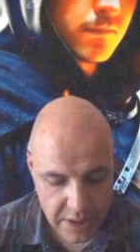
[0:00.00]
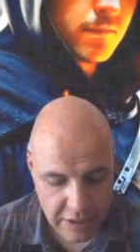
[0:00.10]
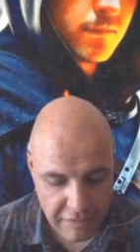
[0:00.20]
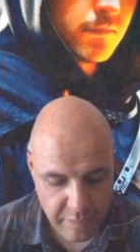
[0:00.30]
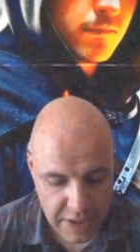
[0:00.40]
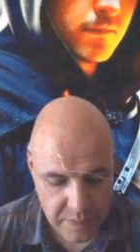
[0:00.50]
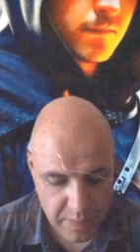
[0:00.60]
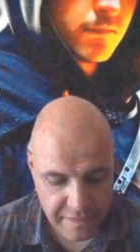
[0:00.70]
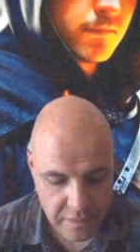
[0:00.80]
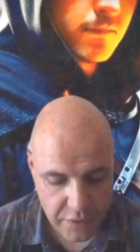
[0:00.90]
I have
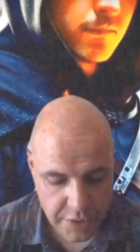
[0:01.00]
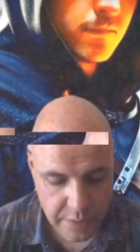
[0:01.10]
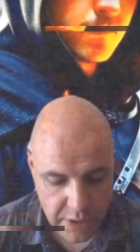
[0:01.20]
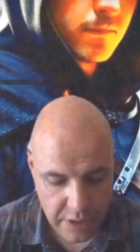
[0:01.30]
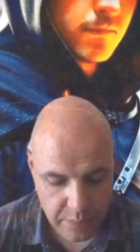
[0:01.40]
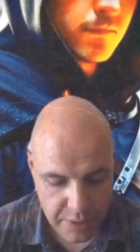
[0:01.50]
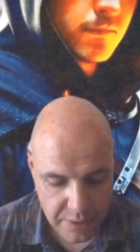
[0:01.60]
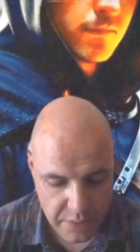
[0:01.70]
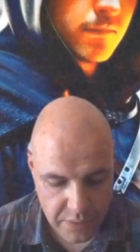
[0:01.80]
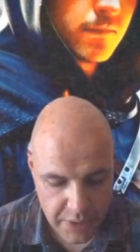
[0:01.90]
placed before you an
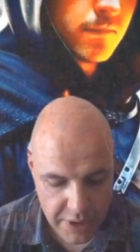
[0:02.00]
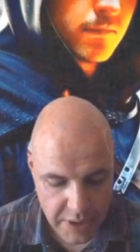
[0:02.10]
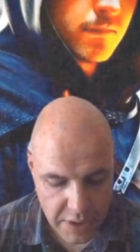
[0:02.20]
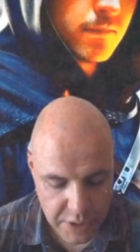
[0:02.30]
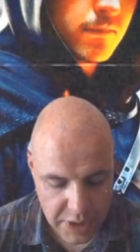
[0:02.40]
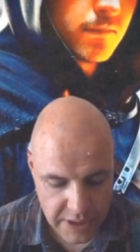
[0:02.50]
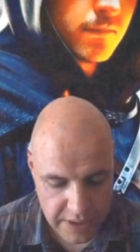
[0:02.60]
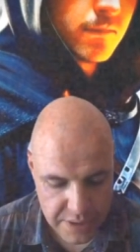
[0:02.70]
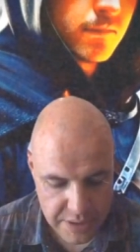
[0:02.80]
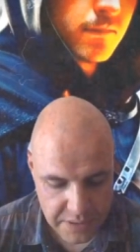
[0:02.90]
open door that no one
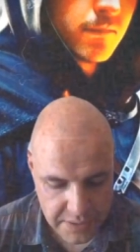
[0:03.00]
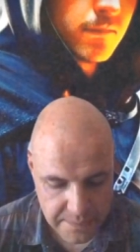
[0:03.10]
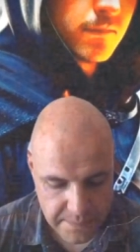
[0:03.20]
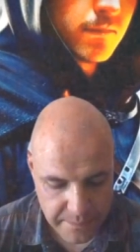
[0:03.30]
can shut.